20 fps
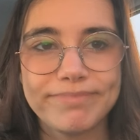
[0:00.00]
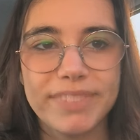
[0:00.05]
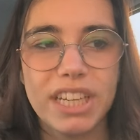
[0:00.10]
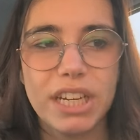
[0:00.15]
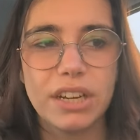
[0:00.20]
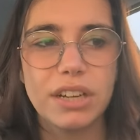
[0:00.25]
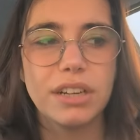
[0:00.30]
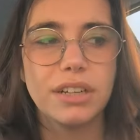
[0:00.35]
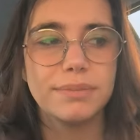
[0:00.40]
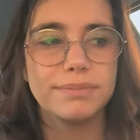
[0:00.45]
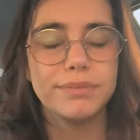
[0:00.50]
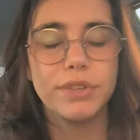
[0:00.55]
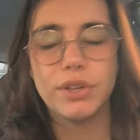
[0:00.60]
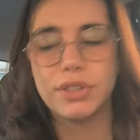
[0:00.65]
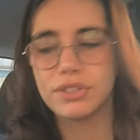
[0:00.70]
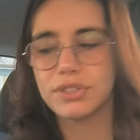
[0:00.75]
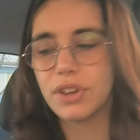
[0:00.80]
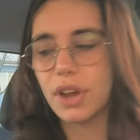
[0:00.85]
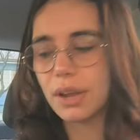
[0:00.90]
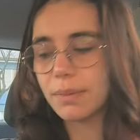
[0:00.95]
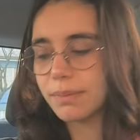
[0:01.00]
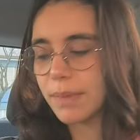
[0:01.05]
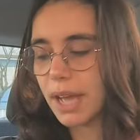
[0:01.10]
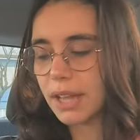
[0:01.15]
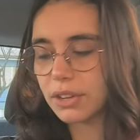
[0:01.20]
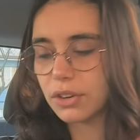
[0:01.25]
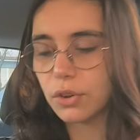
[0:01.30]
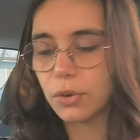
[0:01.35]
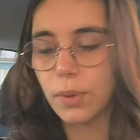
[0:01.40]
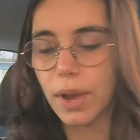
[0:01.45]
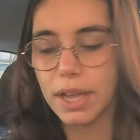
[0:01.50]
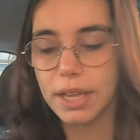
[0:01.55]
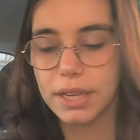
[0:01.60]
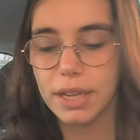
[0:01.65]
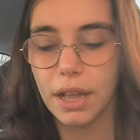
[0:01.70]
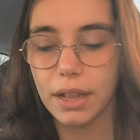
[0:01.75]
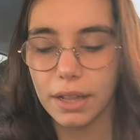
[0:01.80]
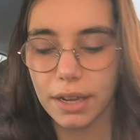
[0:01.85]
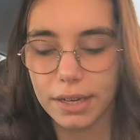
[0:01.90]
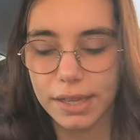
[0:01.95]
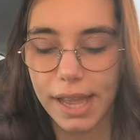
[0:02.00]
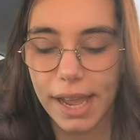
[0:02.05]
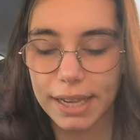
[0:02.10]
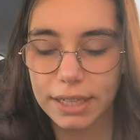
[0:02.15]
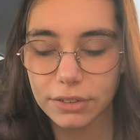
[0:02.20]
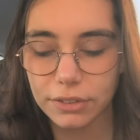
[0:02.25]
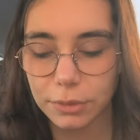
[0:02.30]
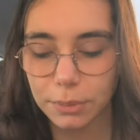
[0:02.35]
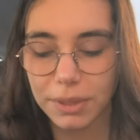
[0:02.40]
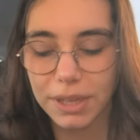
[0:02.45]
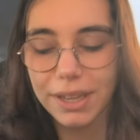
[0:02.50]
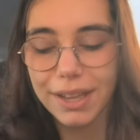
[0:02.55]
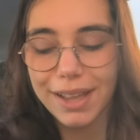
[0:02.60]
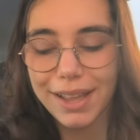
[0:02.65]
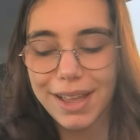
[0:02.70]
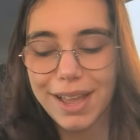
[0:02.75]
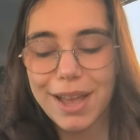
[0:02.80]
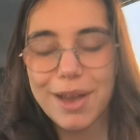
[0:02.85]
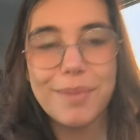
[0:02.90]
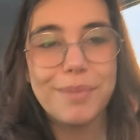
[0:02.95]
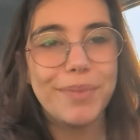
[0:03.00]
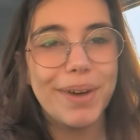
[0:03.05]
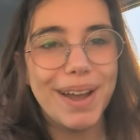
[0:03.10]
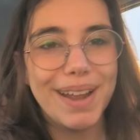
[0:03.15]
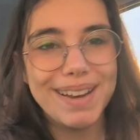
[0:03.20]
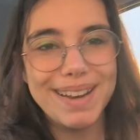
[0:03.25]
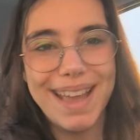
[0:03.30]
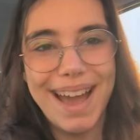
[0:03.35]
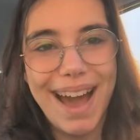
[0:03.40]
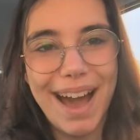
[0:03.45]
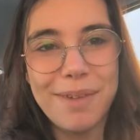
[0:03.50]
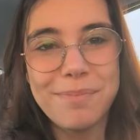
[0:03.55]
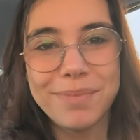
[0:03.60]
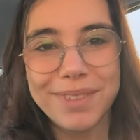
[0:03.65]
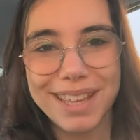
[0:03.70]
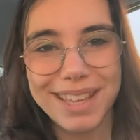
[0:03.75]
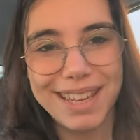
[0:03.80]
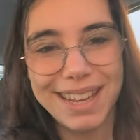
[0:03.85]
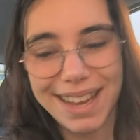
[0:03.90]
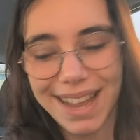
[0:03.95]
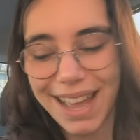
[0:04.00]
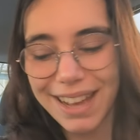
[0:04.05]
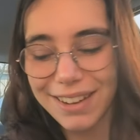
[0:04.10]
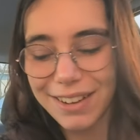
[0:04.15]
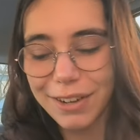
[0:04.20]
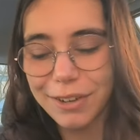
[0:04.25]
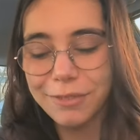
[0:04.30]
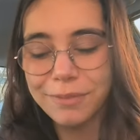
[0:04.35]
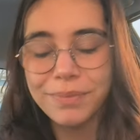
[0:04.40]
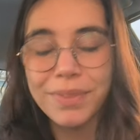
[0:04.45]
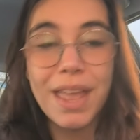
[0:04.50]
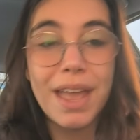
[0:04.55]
Girl, no, it's not. I don't know why y'all are lying to me, but yeah, I'm kidding. I don't know.